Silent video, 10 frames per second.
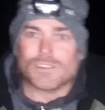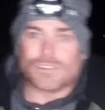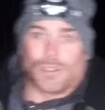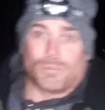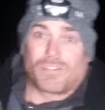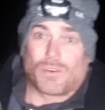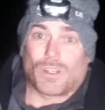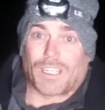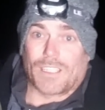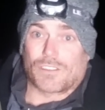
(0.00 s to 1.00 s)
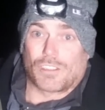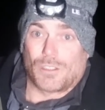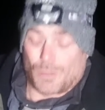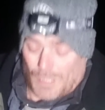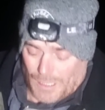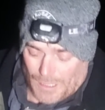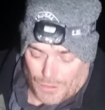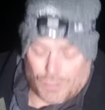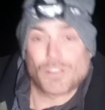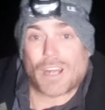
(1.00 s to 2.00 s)
So before I get too
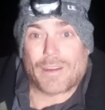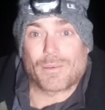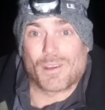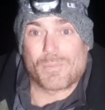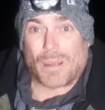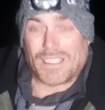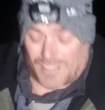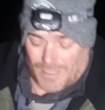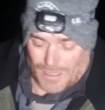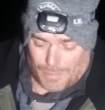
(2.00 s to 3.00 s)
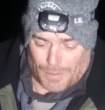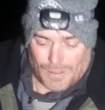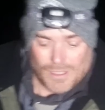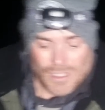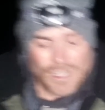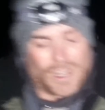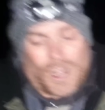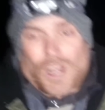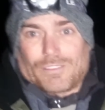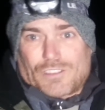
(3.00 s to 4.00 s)
carried away with baiting up,
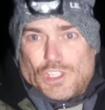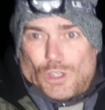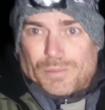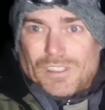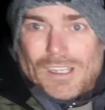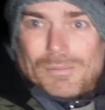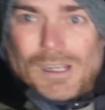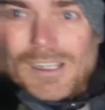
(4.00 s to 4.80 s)
I've chopped up,